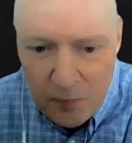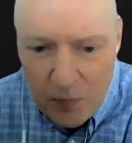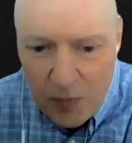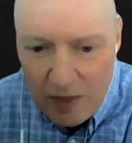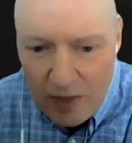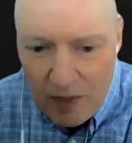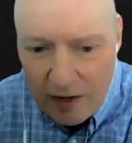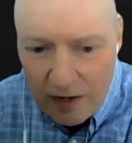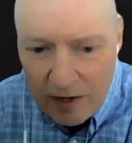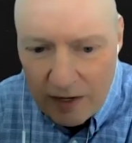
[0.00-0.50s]

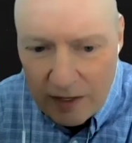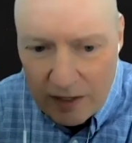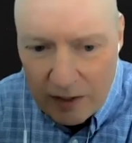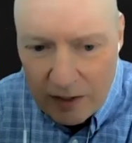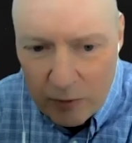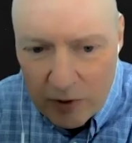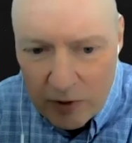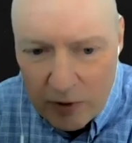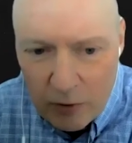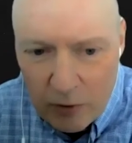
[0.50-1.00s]
and
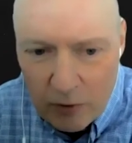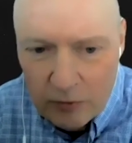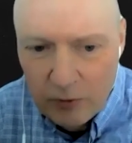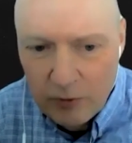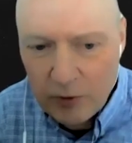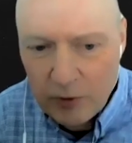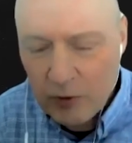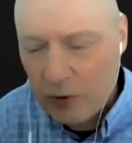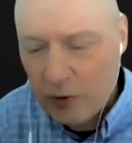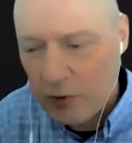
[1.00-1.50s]
it would go
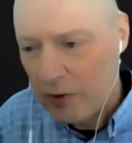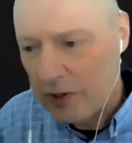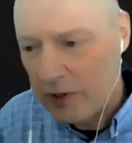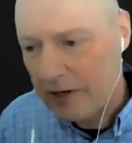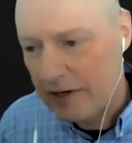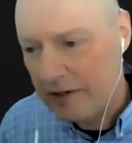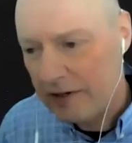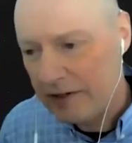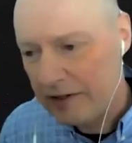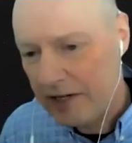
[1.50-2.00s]
through
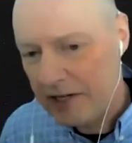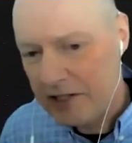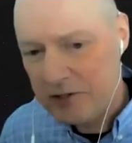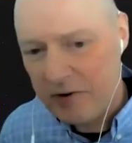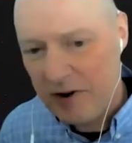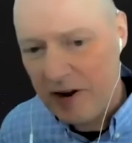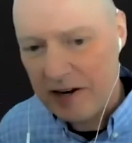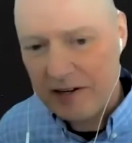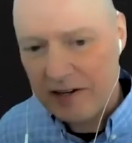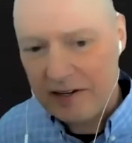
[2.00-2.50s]

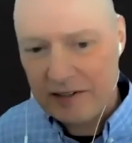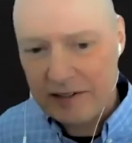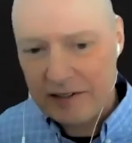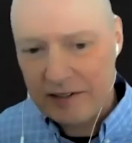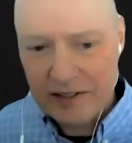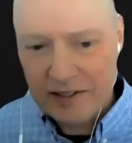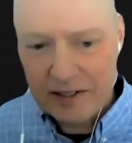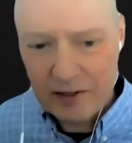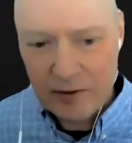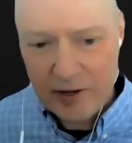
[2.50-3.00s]
HVAC,
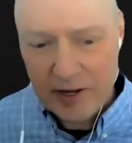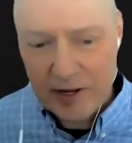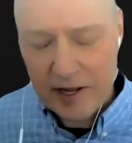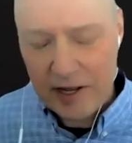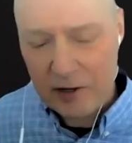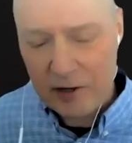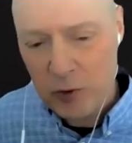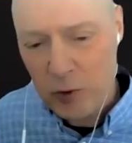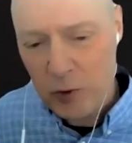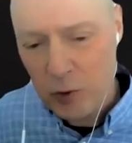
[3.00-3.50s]
and it would
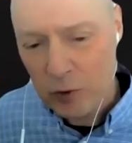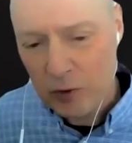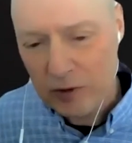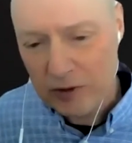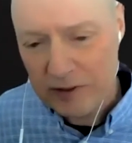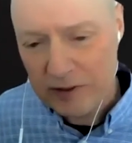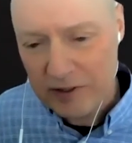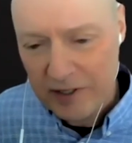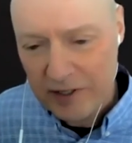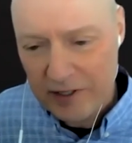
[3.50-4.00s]
get
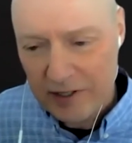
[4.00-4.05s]
cooled,